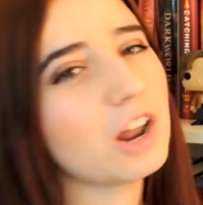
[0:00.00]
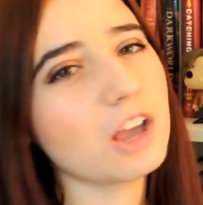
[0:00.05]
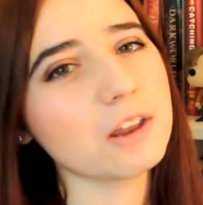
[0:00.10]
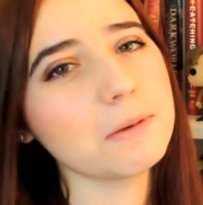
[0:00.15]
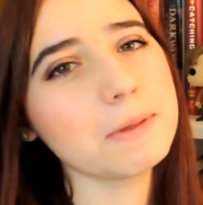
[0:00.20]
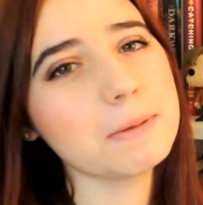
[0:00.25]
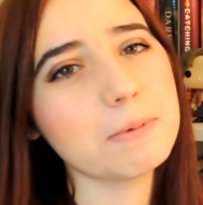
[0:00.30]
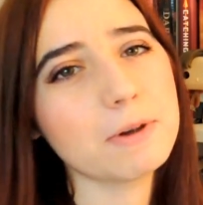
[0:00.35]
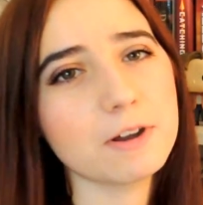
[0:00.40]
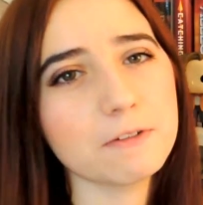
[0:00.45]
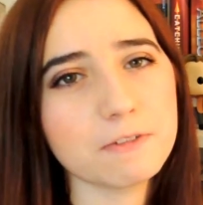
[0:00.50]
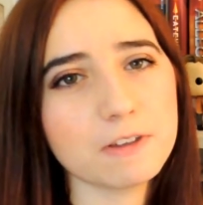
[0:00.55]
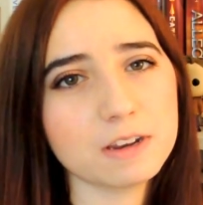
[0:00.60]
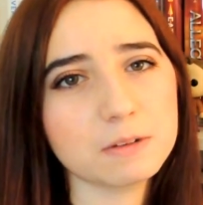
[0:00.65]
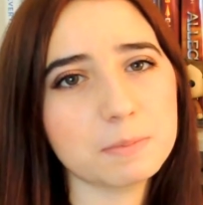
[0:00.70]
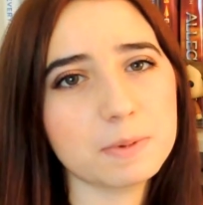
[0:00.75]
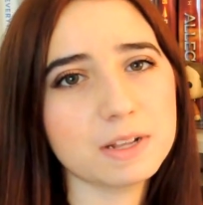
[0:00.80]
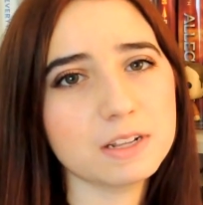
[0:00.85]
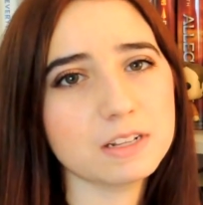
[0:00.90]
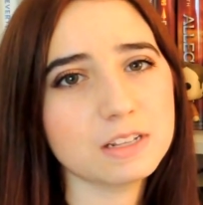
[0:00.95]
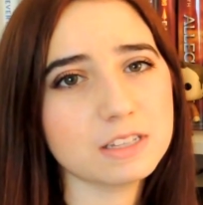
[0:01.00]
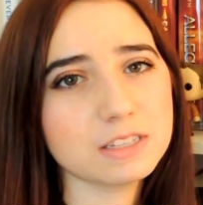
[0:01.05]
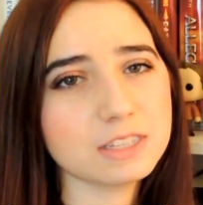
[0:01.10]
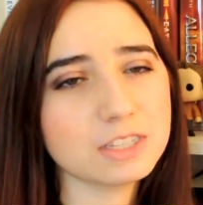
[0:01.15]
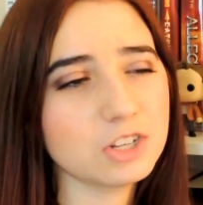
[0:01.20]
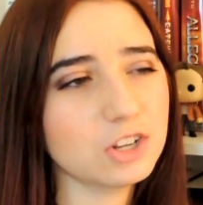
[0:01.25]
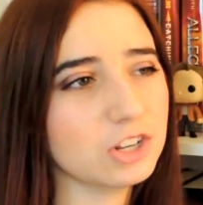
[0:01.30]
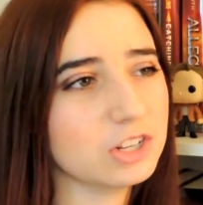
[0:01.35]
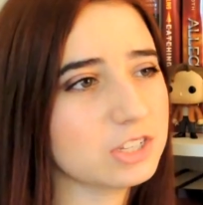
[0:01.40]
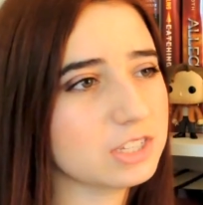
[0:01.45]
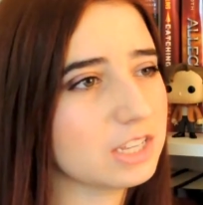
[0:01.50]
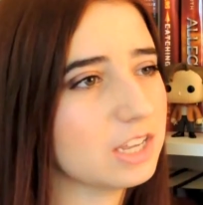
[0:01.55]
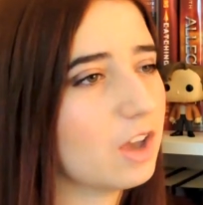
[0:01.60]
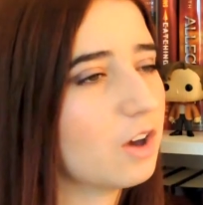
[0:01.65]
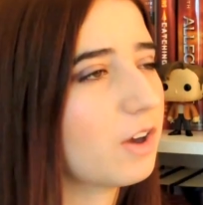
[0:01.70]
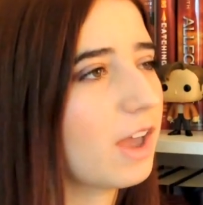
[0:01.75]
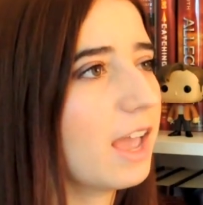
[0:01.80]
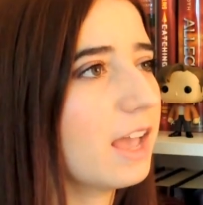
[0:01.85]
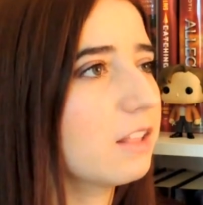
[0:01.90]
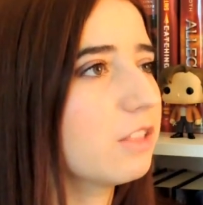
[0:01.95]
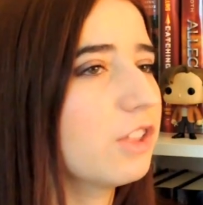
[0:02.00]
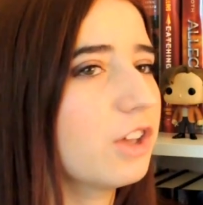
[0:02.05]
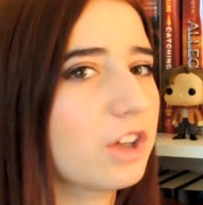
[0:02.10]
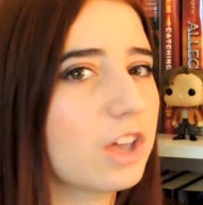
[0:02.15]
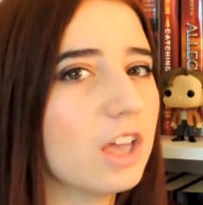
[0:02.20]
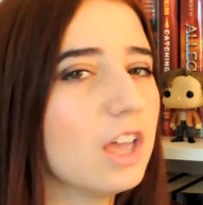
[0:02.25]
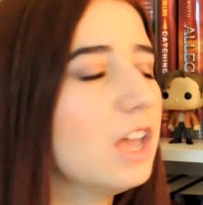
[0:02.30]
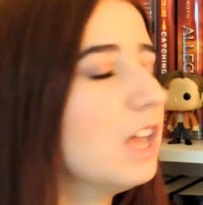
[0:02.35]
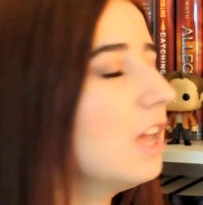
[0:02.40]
they're not gonna be perfect, but seriously, okay, look,